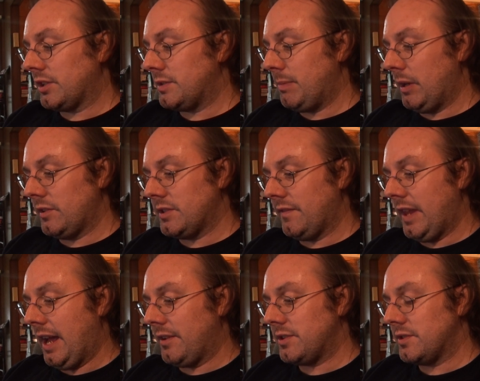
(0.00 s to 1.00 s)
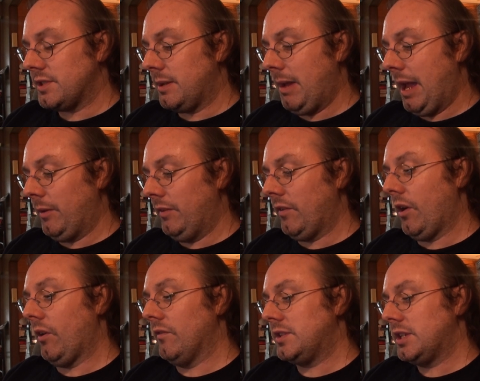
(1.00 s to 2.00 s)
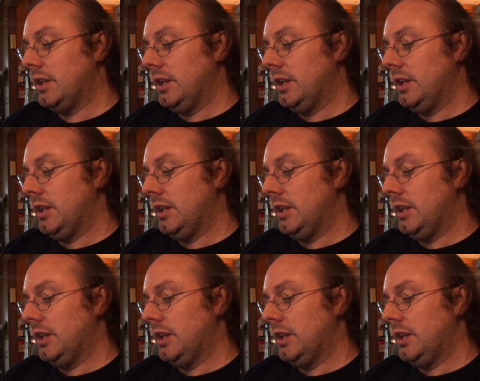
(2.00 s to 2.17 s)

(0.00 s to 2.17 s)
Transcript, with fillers: spirits of the house are somehow involved